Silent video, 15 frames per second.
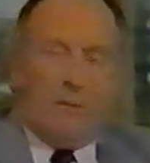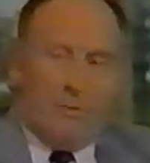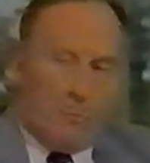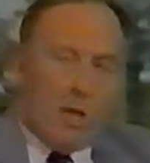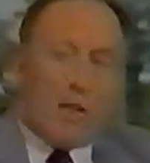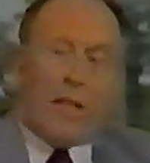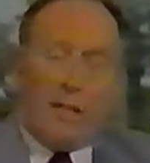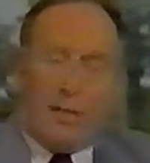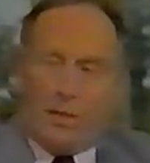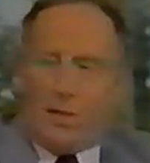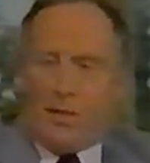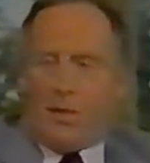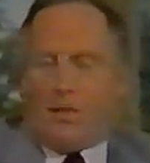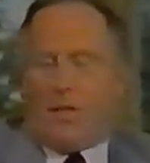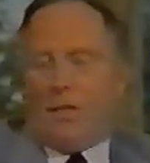My
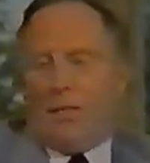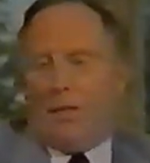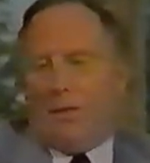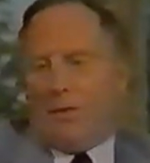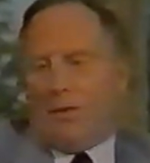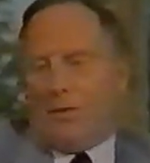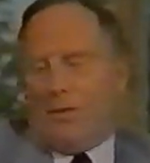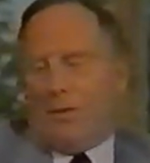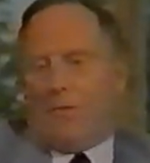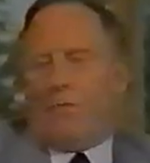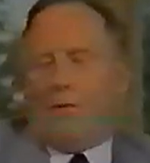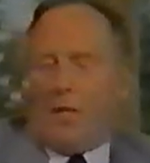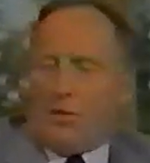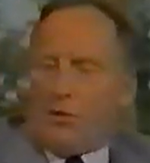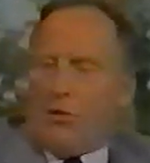latest
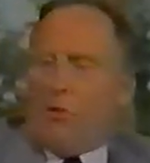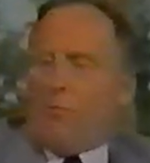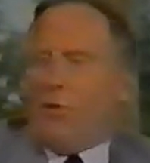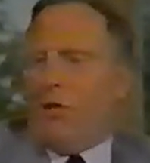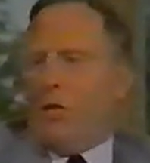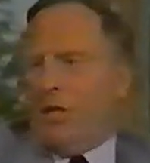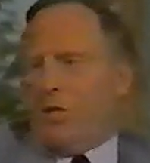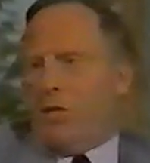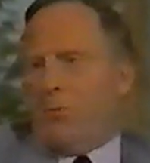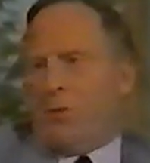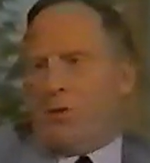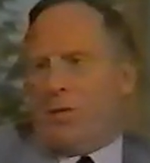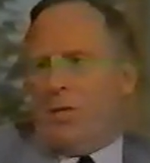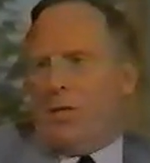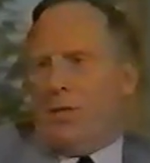figures are over
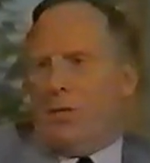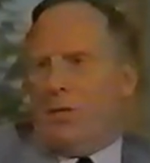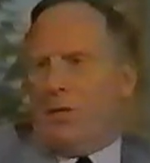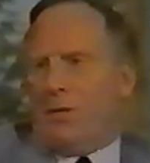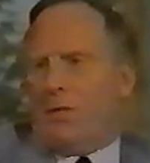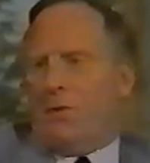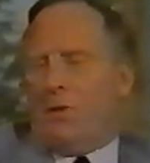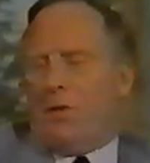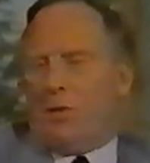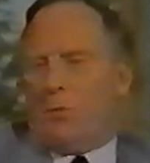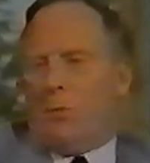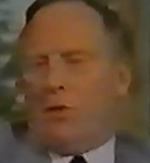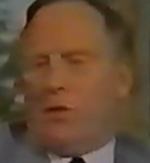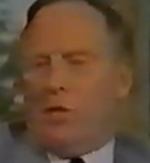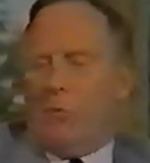90% as far as
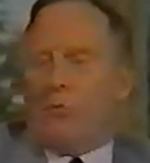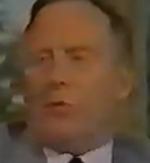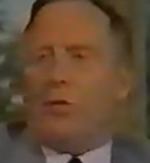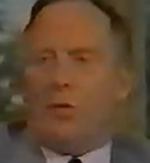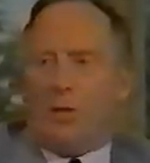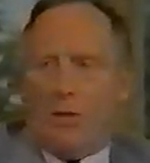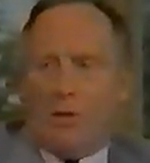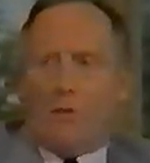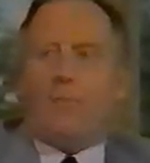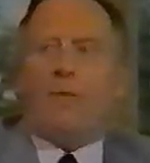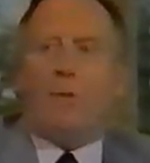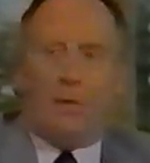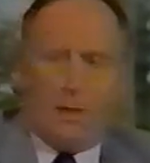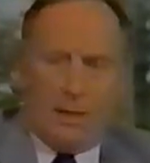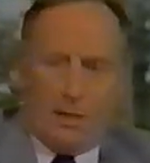one's able to tell,
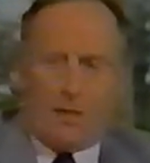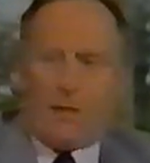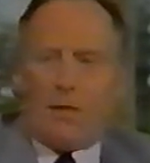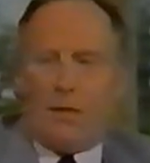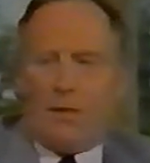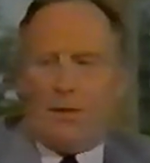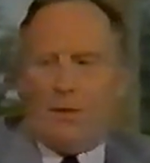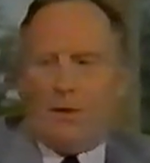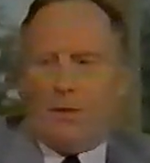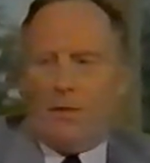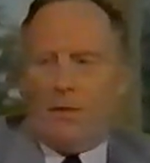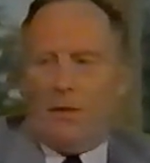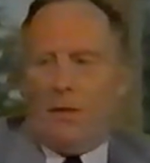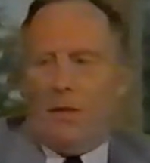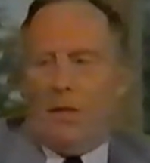yes. And
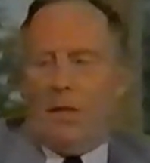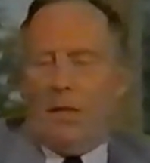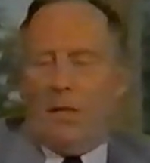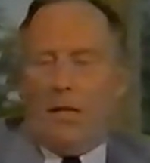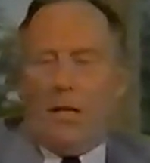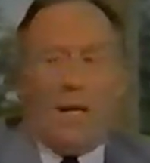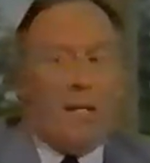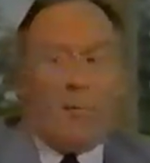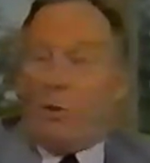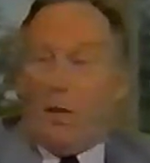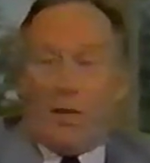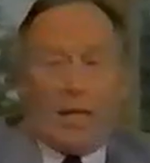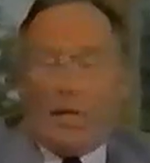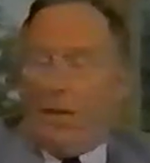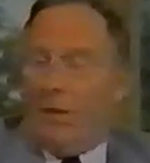anybody
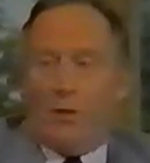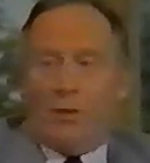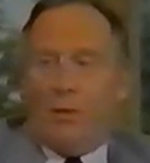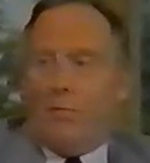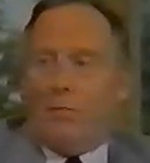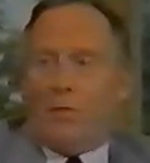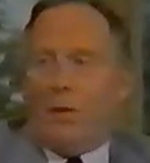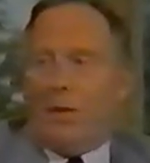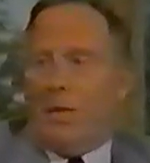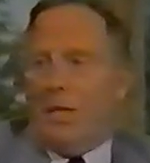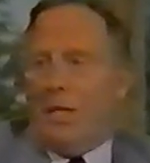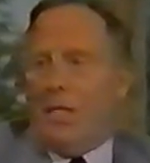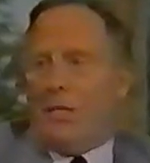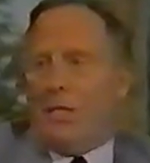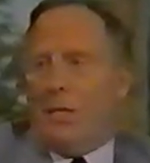can do it and find it
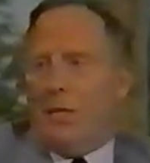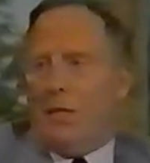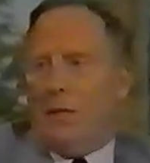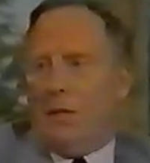easy.